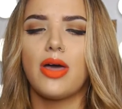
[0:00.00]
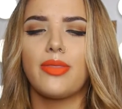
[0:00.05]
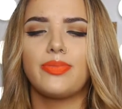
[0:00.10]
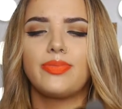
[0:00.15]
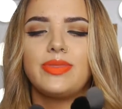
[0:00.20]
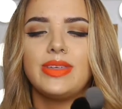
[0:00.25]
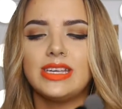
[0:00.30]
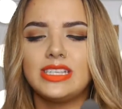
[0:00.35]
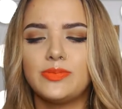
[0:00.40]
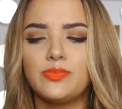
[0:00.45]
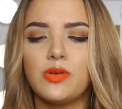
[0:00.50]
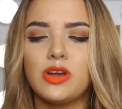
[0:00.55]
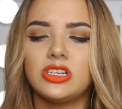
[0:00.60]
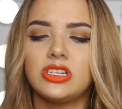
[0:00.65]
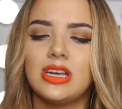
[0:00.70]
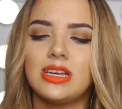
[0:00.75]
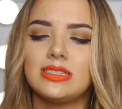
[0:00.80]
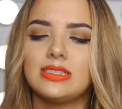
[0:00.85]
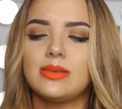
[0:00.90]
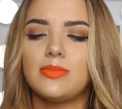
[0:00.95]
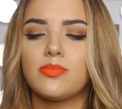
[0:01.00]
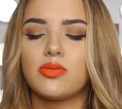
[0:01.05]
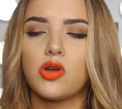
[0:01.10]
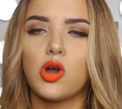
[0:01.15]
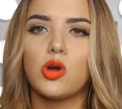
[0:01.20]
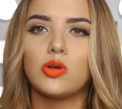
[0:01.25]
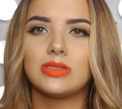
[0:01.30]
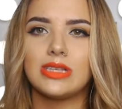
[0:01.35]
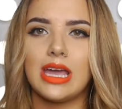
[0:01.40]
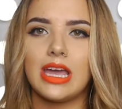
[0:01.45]
This brush has some
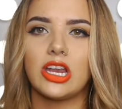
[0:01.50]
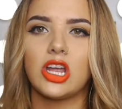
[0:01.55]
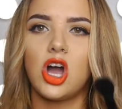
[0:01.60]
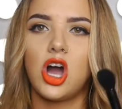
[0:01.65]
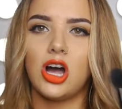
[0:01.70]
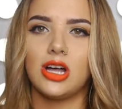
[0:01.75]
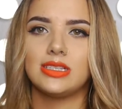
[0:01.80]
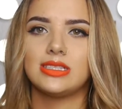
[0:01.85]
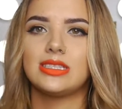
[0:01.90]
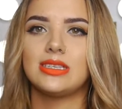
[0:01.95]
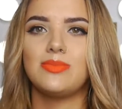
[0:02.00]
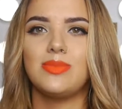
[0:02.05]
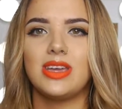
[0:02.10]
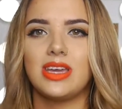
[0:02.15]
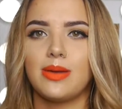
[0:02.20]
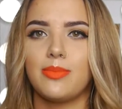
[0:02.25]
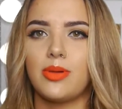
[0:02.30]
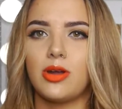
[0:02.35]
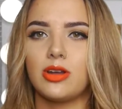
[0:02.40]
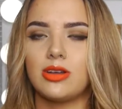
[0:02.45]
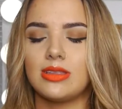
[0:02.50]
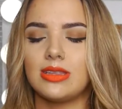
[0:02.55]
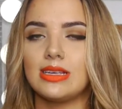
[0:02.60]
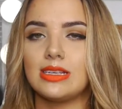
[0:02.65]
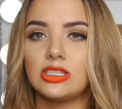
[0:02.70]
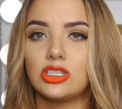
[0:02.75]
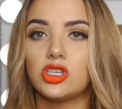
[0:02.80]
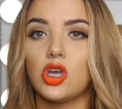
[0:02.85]
pros and cons to me compared to this.